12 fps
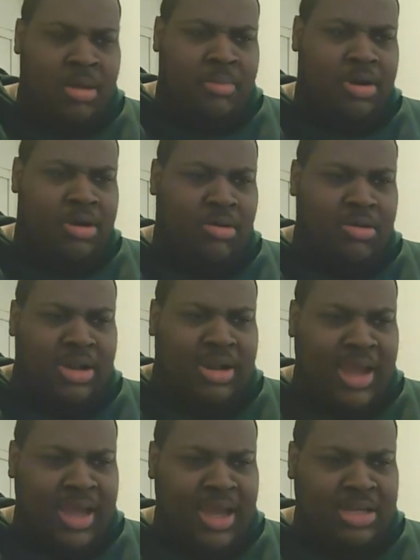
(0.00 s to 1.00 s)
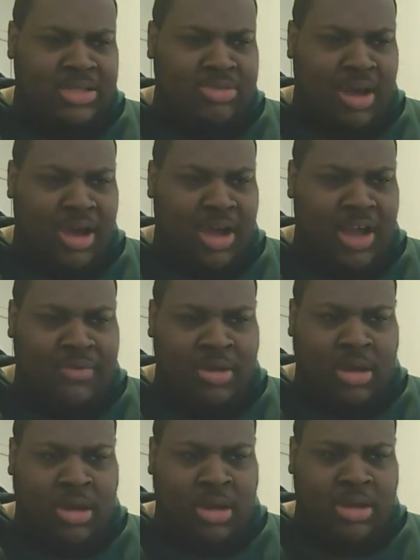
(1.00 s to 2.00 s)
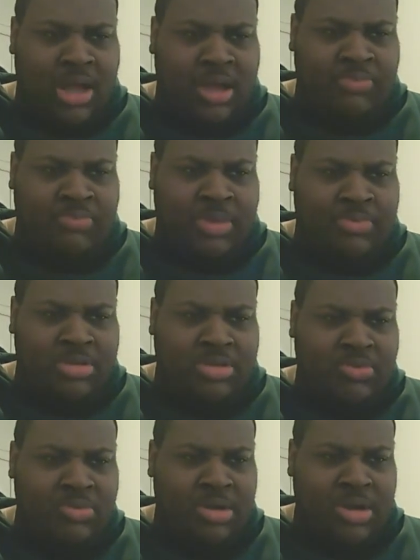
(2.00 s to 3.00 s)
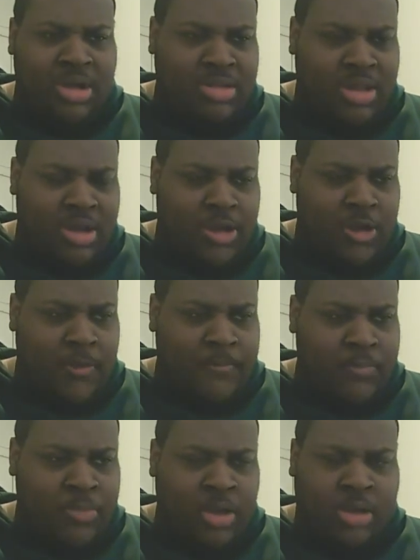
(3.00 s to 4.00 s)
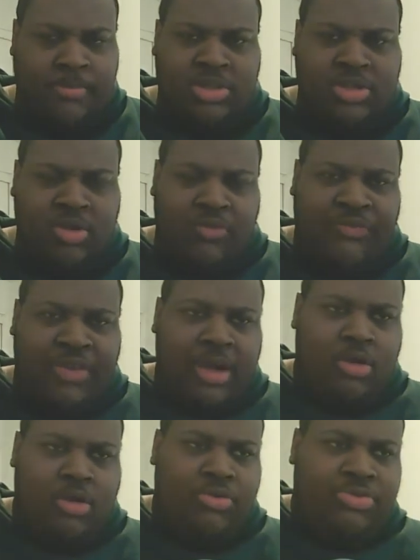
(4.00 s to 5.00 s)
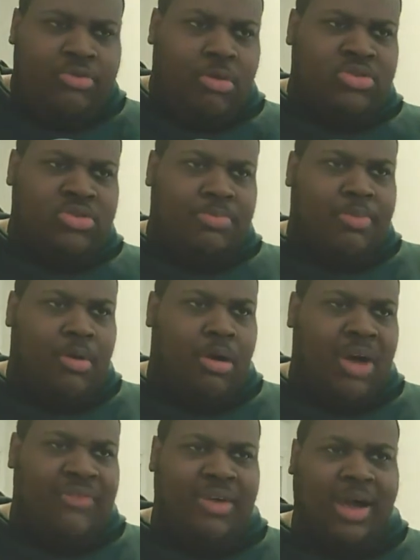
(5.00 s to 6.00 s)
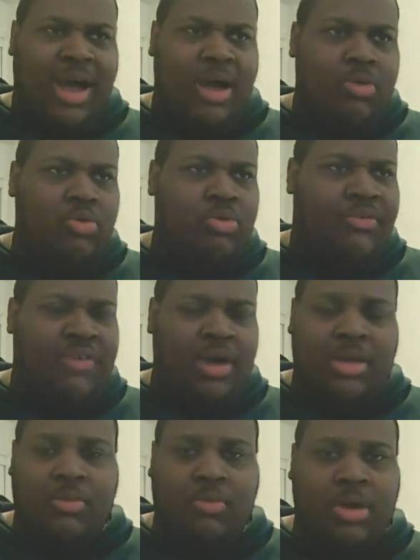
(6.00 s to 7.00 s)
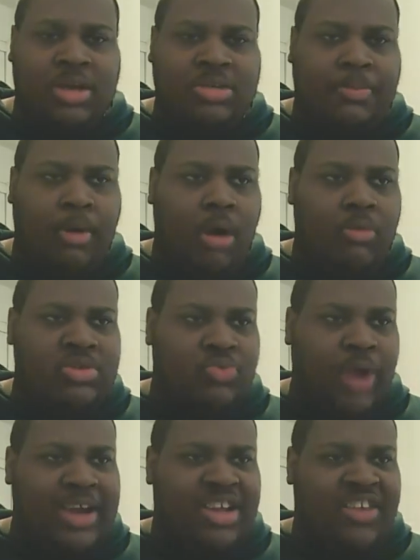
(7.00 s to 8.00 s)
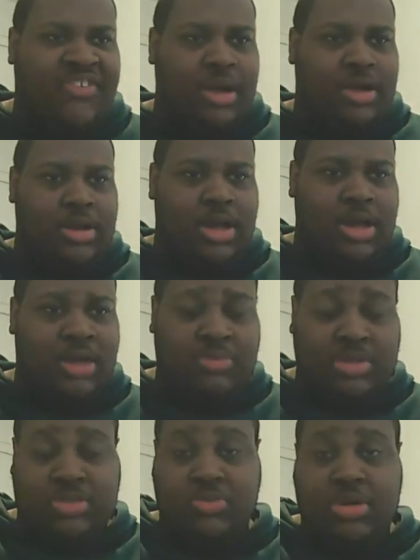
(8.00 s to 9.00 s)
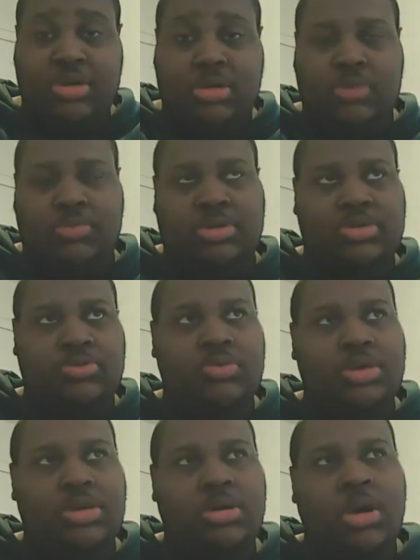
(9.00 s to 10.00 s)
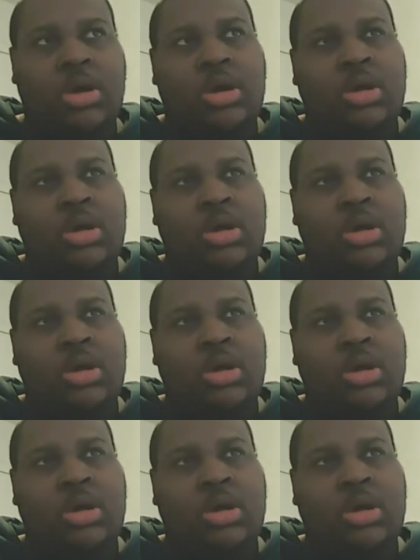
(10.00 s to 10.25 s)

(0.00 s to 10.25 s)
But on the last drive, they was doing their thing. Joe Flacco throws the ball. I forgot who the fuck it was. The ball was right in his fucking hand. It was 23.